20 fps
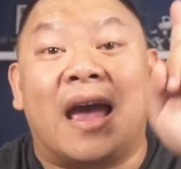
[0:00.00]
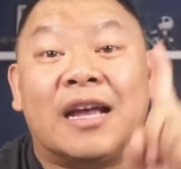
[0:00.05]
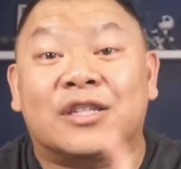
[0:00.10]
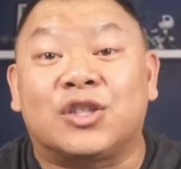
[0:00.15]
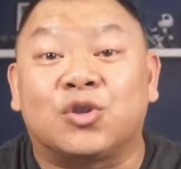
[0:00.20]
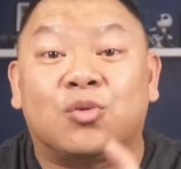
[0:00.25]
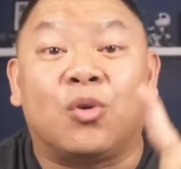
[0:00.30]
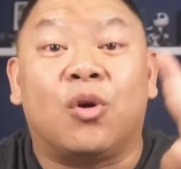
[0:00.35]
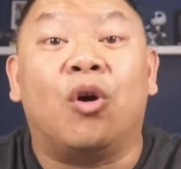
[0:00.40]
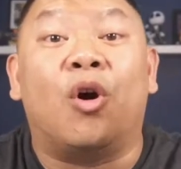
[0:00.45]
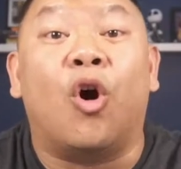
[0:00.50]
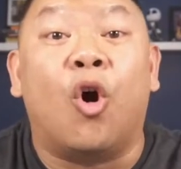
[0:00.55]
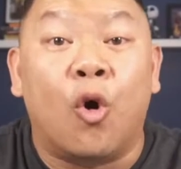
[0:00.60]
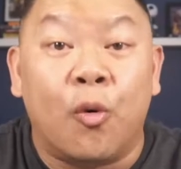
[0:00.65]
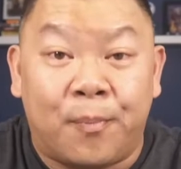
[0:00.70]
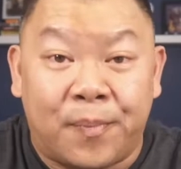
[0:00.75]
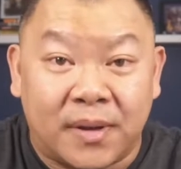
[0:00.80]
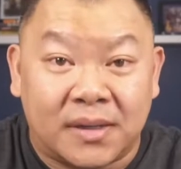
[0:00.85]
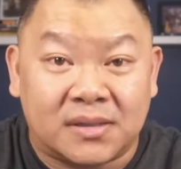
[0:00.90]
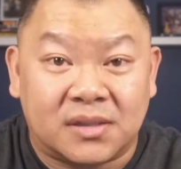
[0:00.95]
Escrow
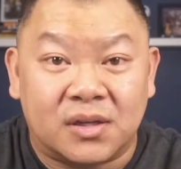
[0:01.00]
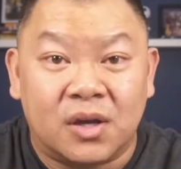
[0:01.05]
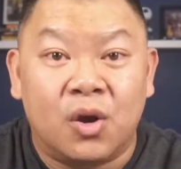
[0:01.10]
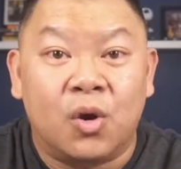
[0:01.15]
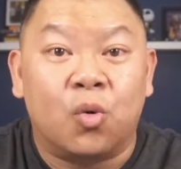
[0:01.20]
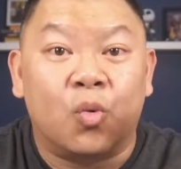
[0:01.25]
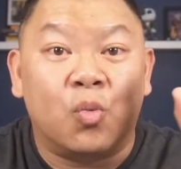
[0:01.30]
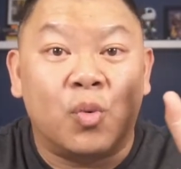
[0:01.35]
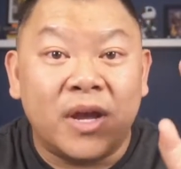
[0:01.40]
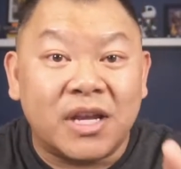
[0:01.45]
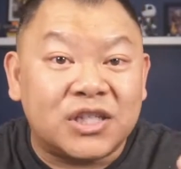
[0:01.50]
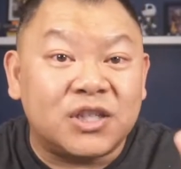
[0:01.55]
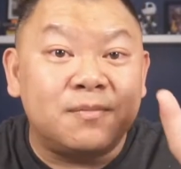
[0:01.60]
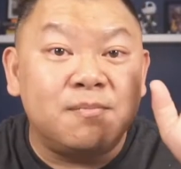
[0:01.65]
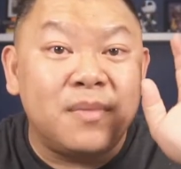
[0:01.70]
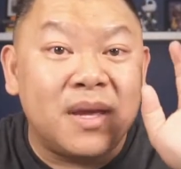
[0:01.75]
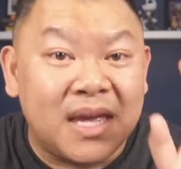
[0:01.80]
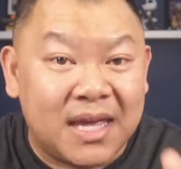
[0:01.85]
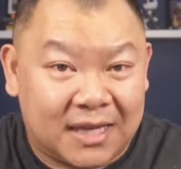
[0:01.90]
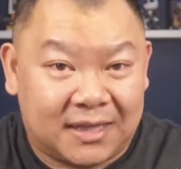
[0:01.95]
opens, which
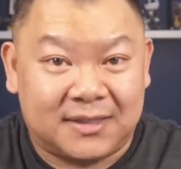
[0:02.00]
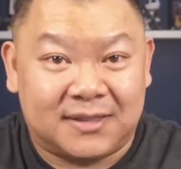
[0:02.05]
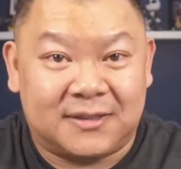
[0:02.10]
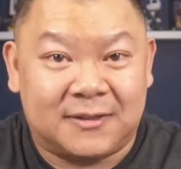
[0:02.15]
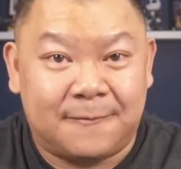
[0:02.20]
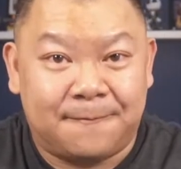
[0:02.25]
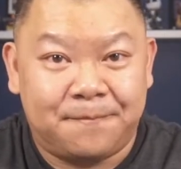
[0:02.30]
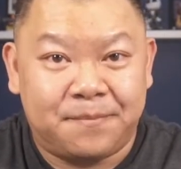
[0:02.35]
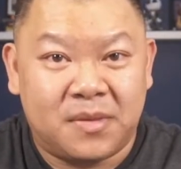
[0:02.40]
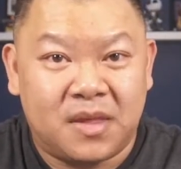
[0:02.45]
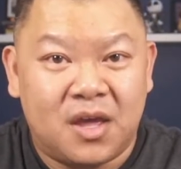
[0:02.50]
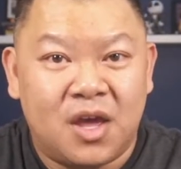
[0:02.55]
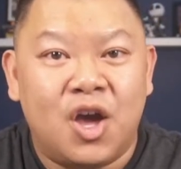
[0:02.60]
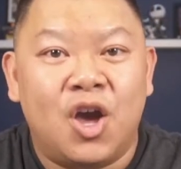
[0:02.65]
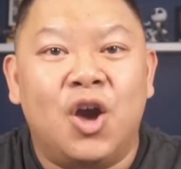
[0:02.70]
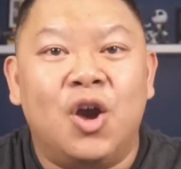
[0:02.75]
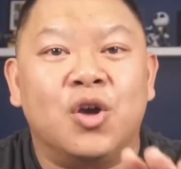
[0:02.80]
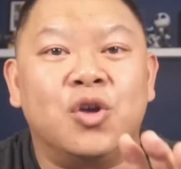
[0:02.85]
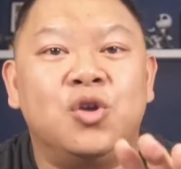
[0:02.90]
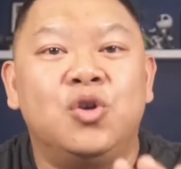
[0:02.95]
means
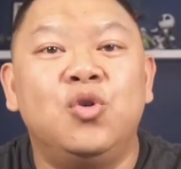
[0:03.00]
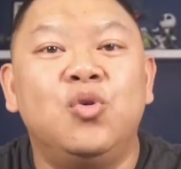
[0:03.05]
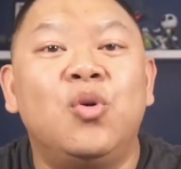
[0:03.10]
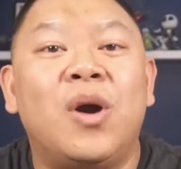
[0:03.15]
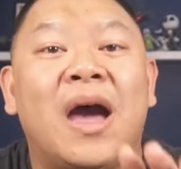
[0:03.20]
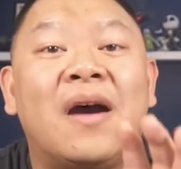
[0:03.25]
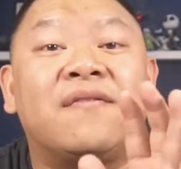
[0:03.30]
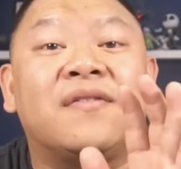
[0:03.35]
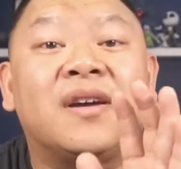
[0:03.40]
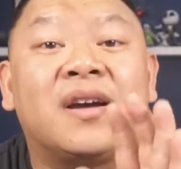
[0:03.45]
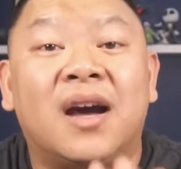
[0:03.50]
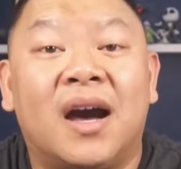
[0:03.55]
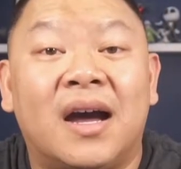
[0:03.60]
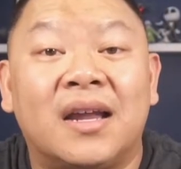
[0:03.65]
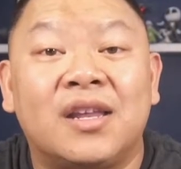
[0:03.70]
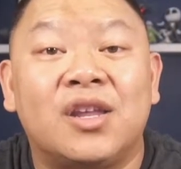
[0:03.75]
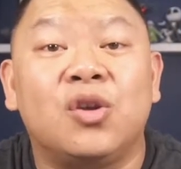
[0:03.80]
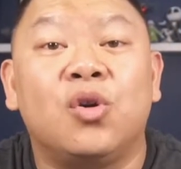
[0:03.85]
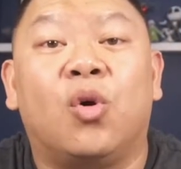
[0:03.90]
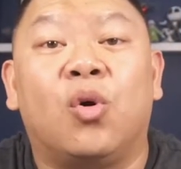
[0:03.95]
you have
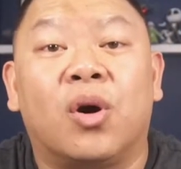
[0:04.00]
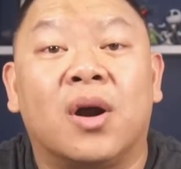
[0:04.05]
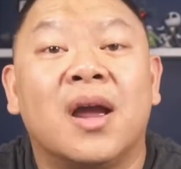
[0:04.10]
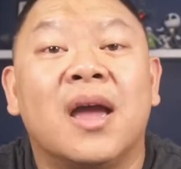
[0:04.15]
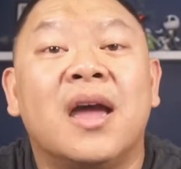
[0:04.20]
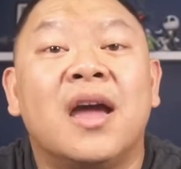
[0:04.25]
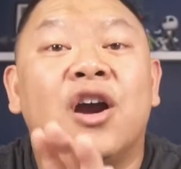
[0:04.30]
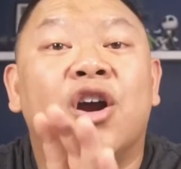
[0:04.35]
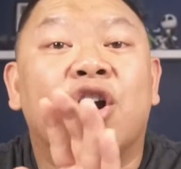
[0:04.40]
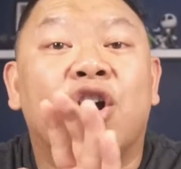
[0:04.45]
cut your